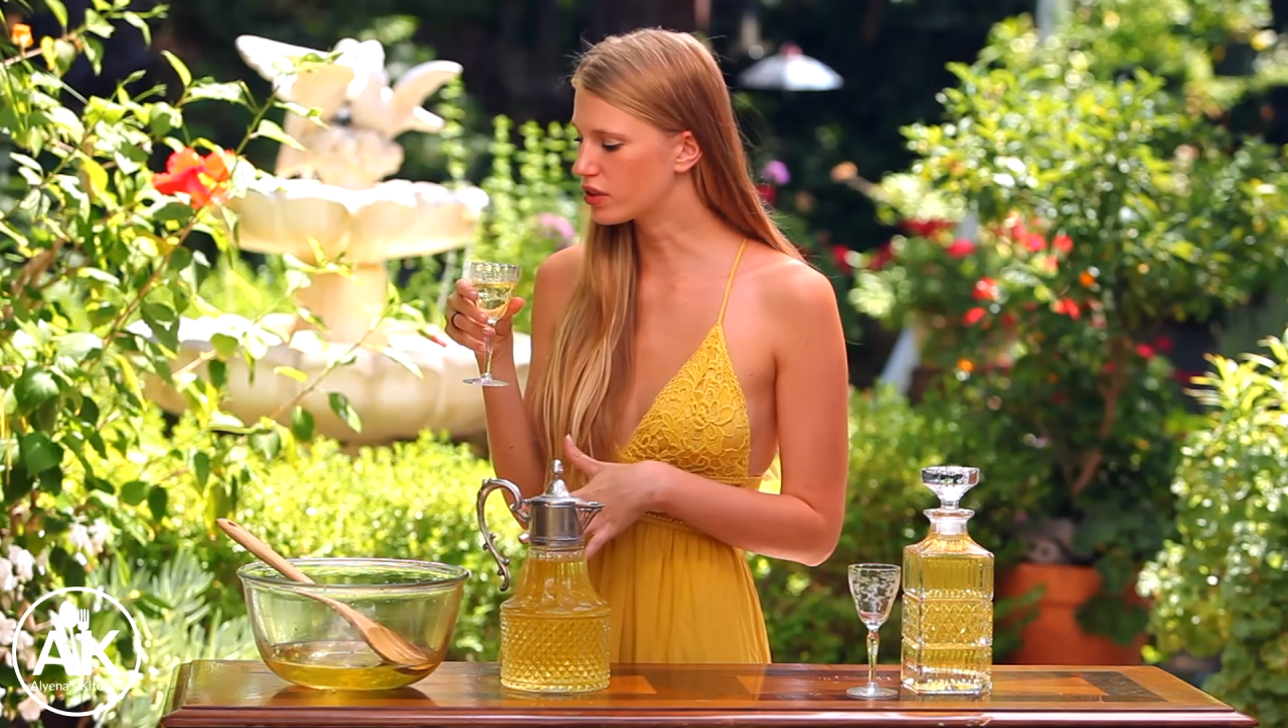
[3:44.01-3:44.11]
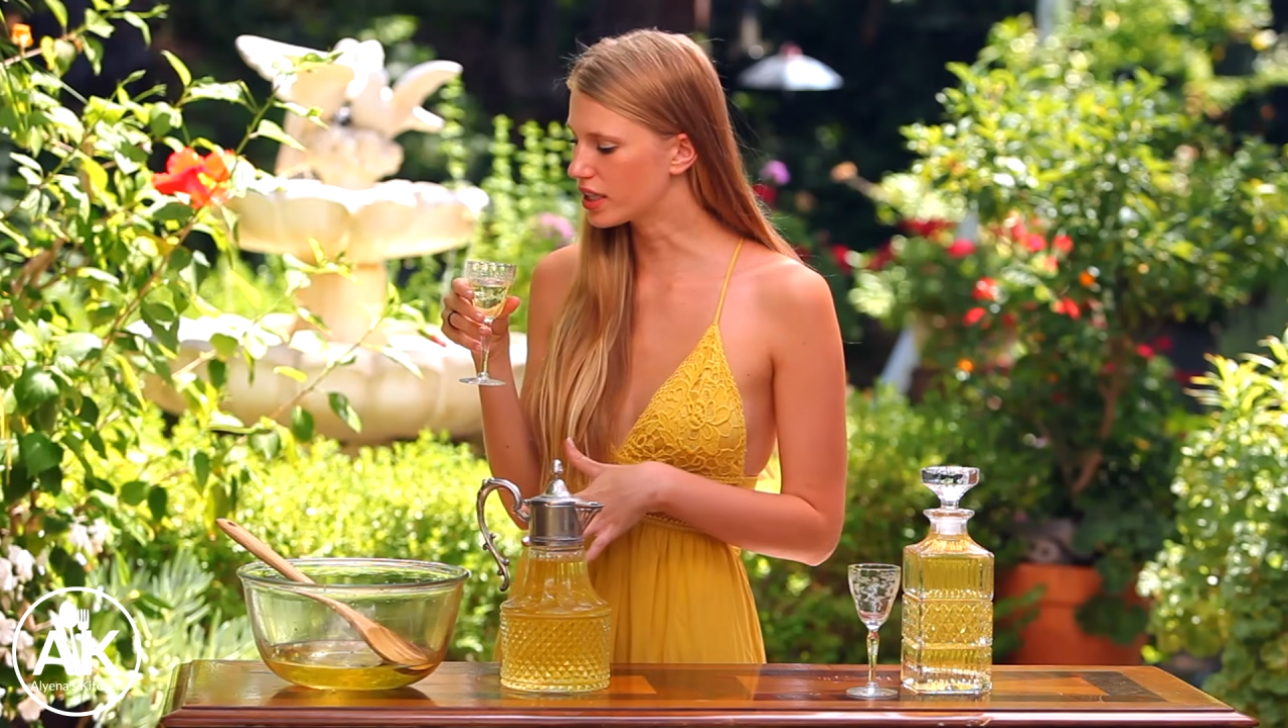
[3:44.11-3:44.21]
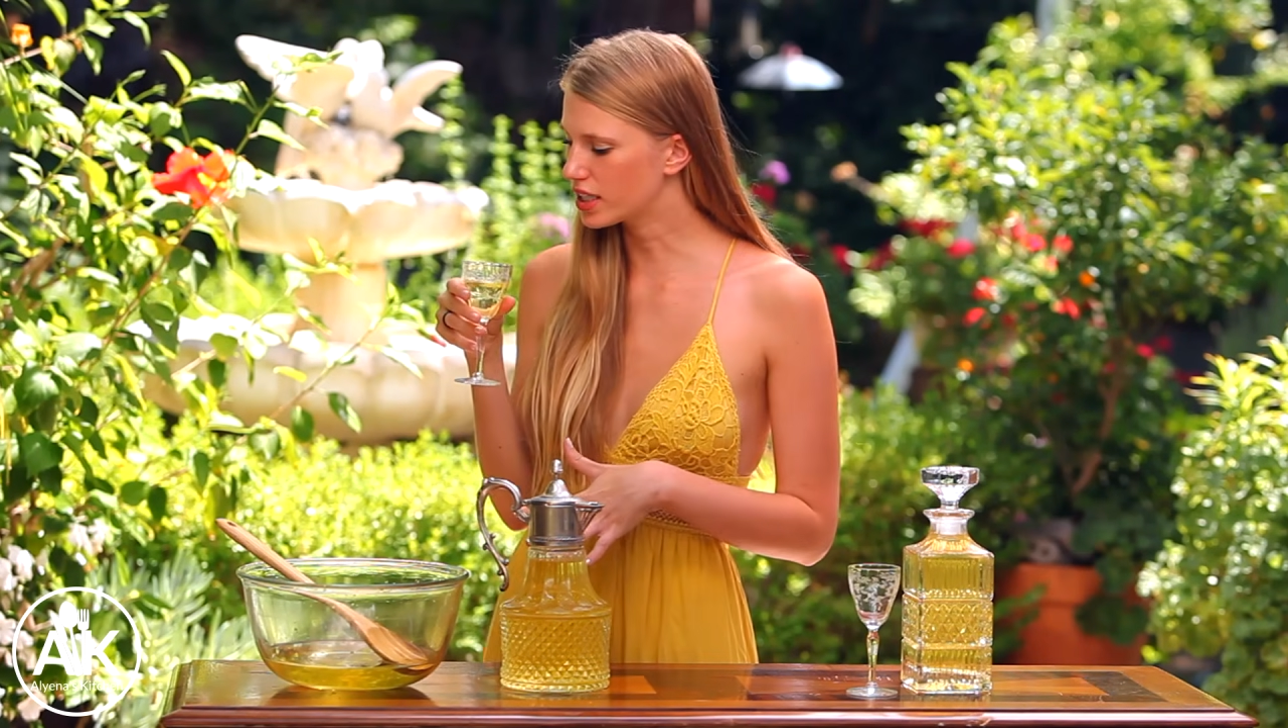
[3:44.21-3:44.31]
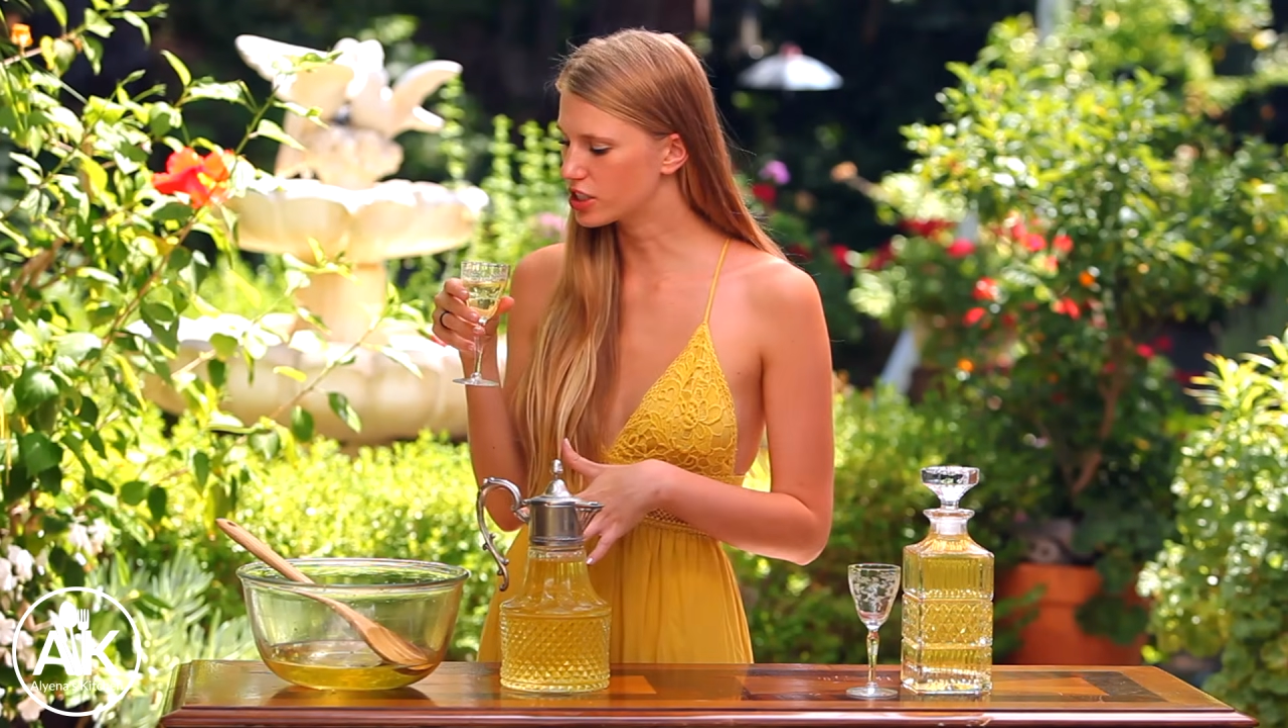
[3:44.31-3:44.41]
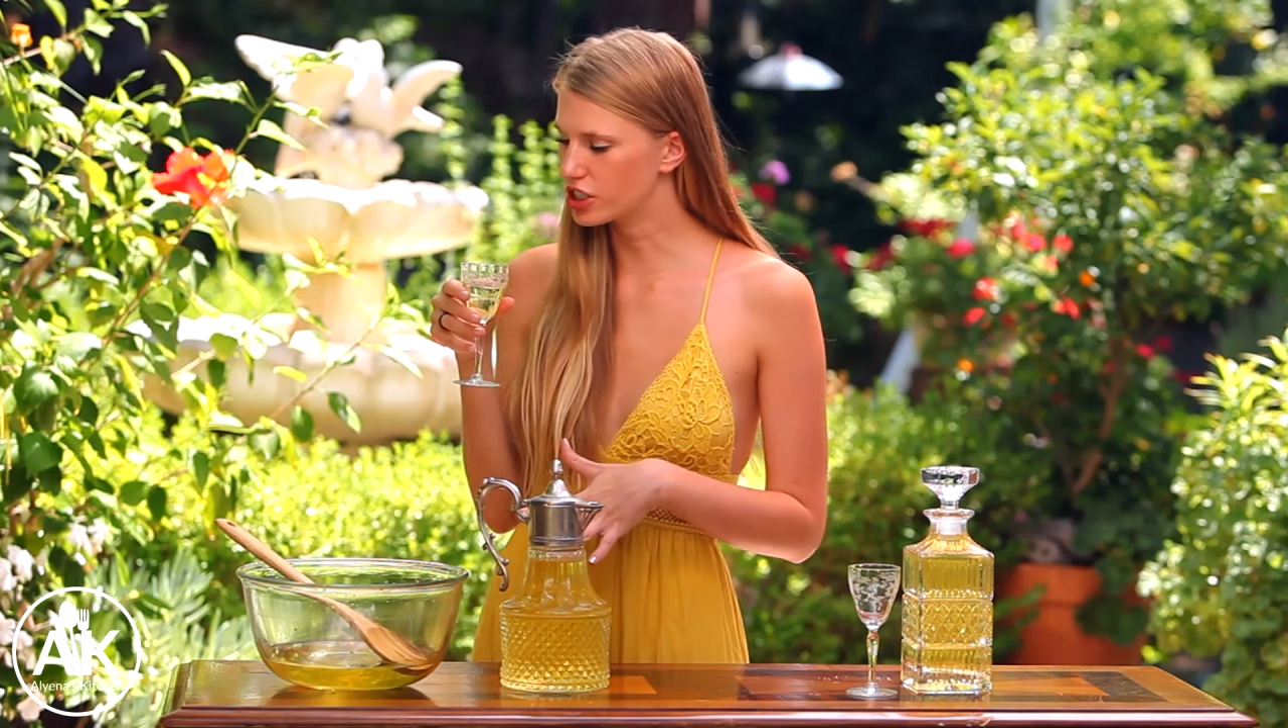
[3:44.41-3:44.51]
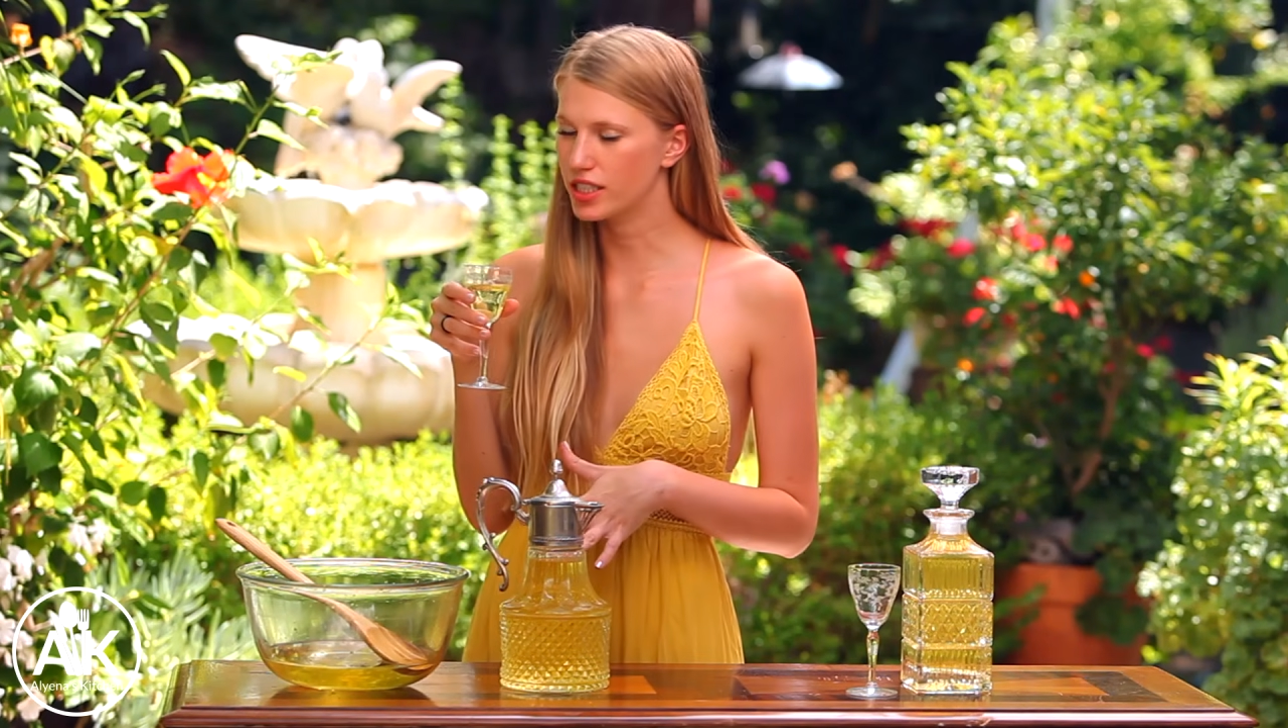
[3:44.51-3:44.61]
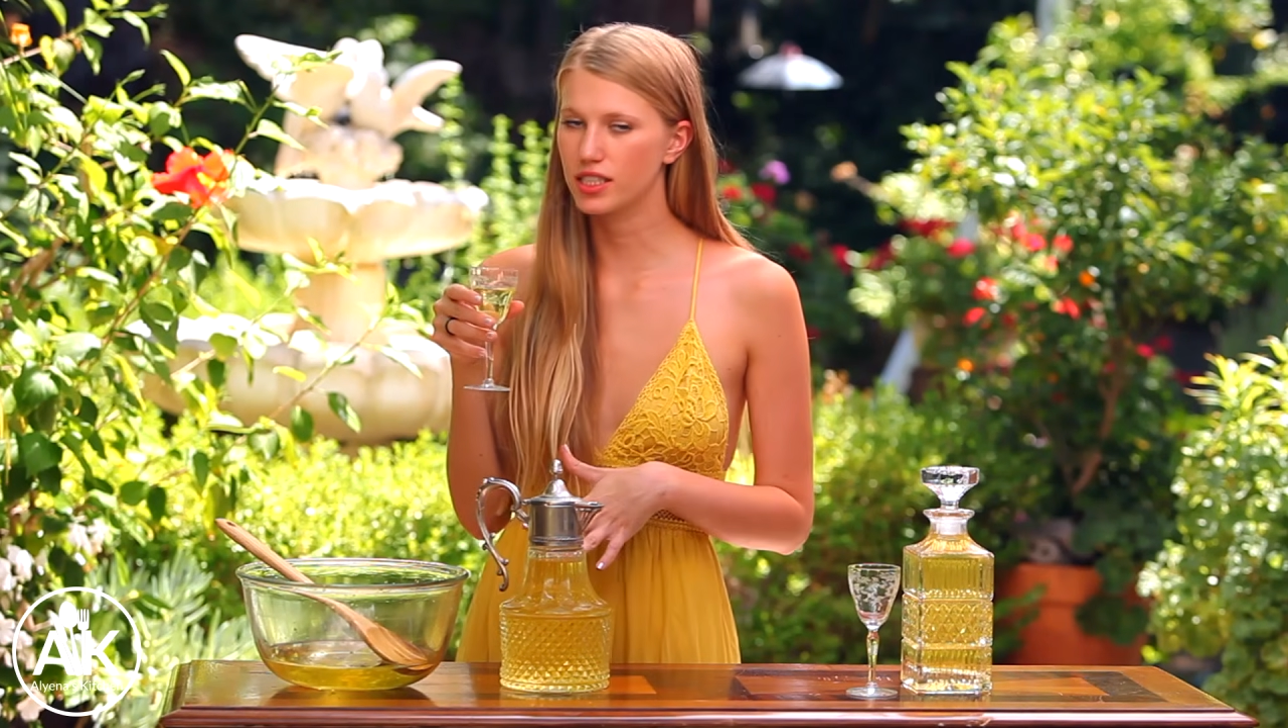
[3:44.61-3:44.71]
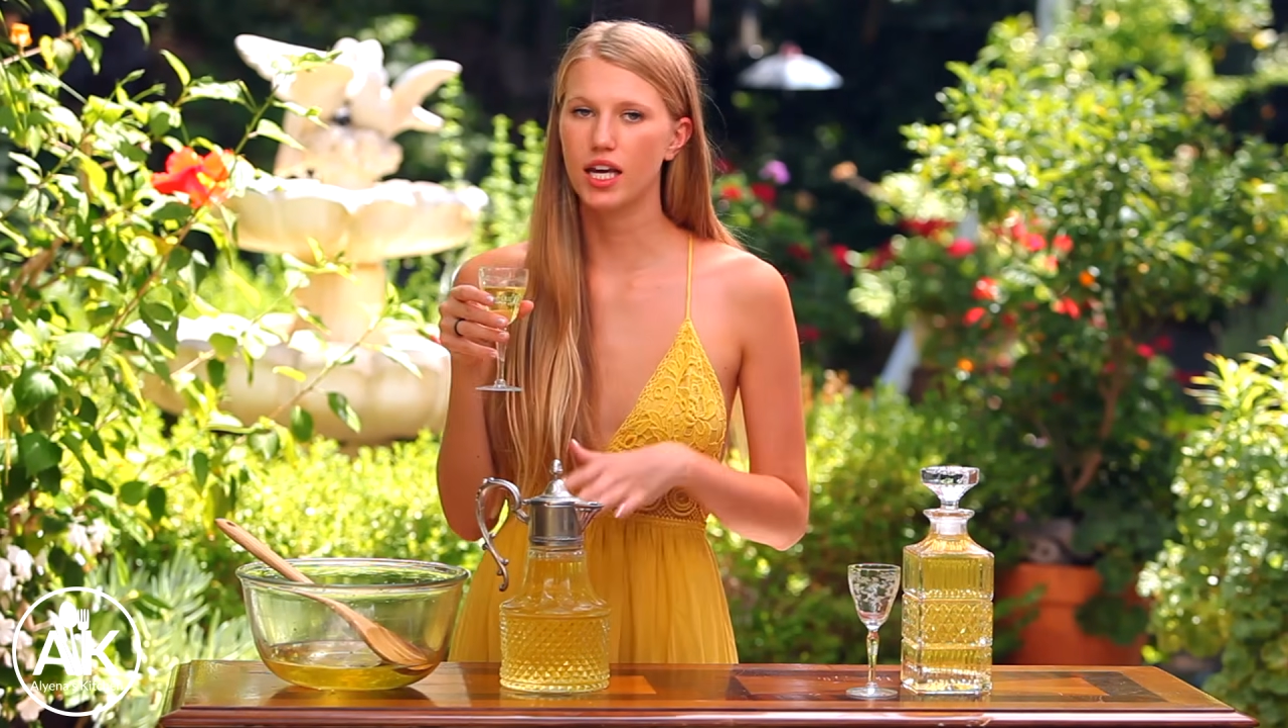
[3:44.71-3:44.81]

delicious.